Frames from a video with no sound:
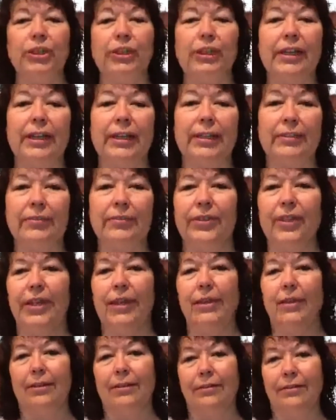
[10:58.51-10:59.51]
kind of
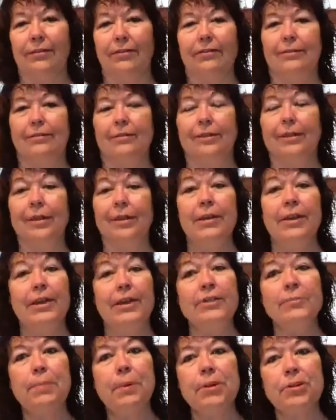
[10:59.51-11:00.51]
day.
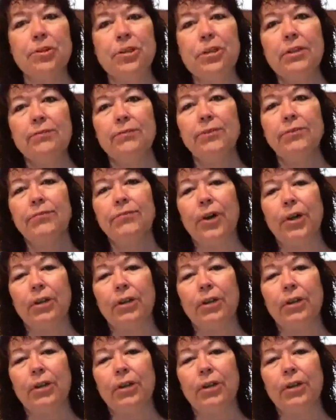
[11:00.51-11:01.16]
Especially if you fall